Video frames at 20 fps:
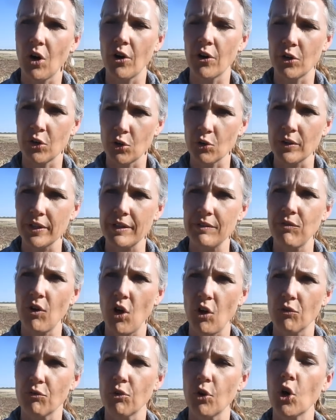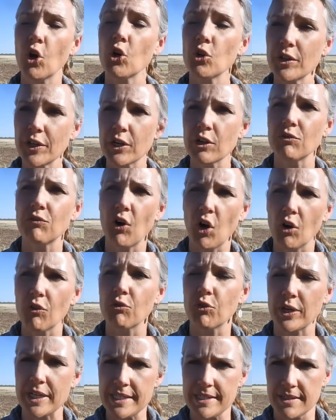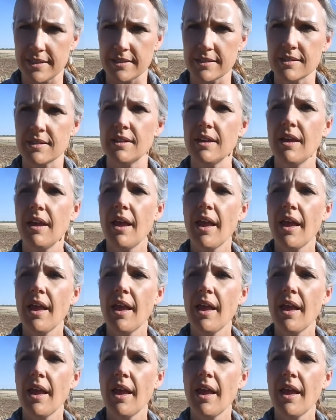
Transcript: our early fall, earlier fall freezes.